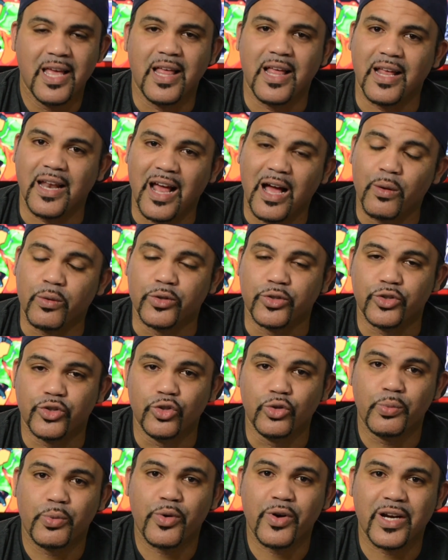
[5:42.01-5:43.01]
and I was
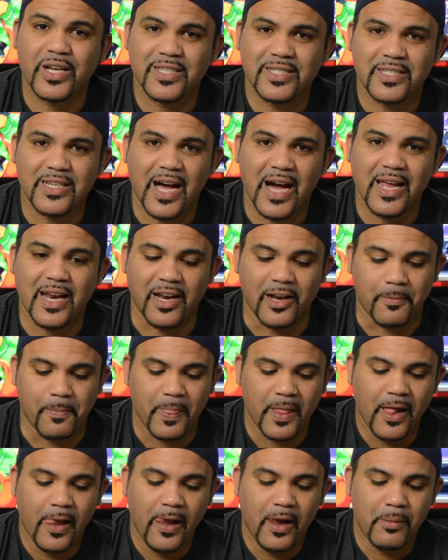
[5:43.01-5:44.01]
super excited
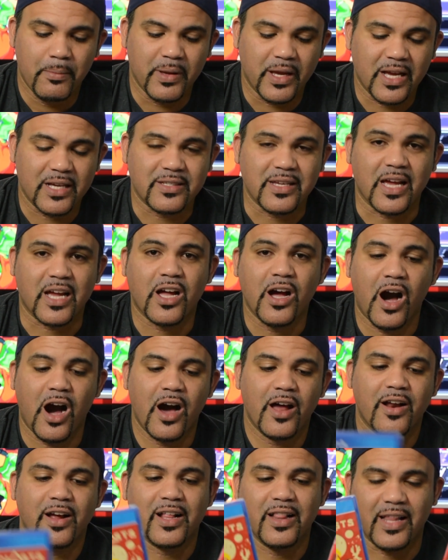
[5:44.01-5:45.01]
because
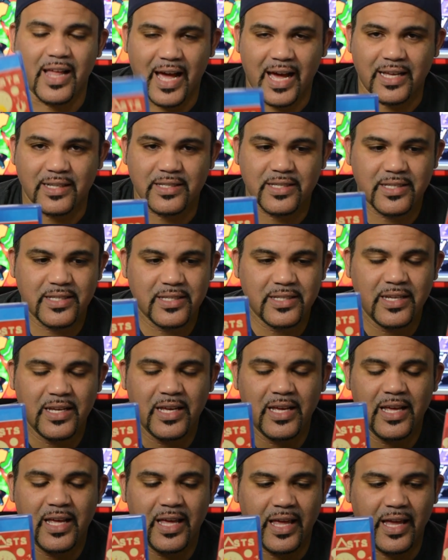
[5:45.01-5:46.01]
Iconoclasts,
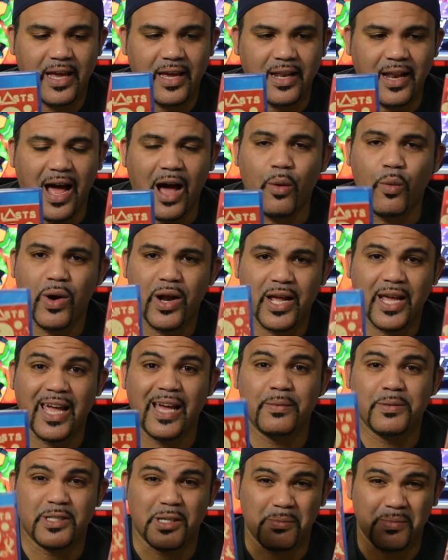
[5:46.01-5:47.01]
and I want to
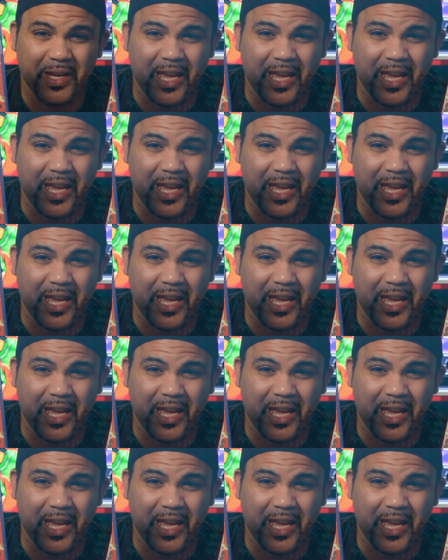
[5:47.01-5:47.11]
get some